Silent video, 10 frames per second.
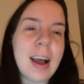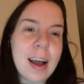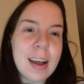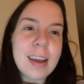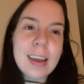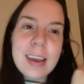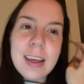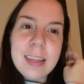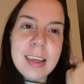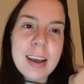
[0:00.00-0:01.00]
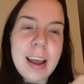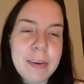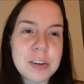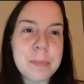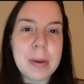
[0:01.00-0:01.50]
I think I
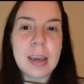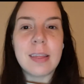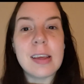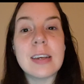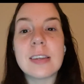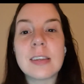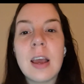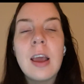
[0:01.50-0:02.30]
have to make this